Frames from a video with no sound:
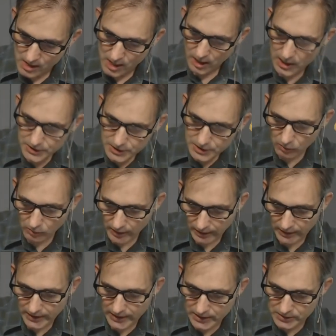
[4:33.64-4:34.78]

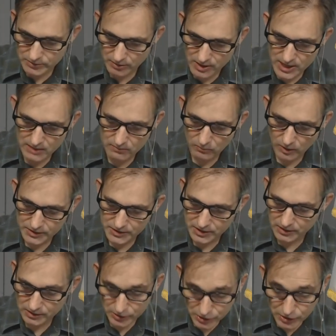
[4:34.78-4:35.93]
Consequently, his dream was
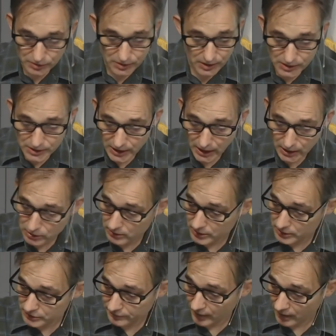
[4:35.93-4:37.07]
to continue
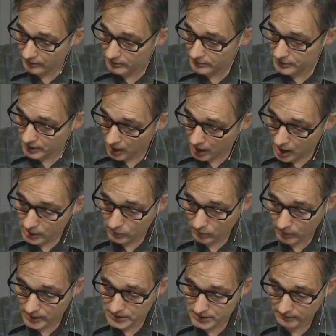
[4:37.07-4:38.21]
his father's
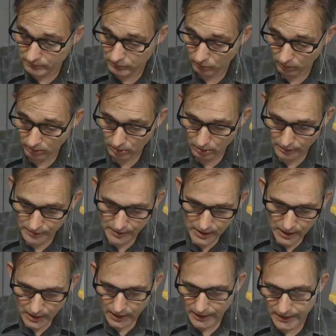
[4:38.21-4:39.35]
conquest of the world
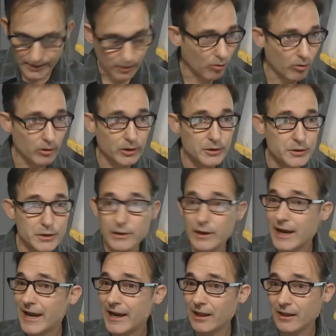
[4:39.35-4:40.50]
in order to
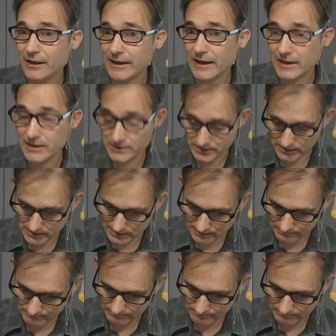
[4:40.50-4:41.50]
Hellenize it.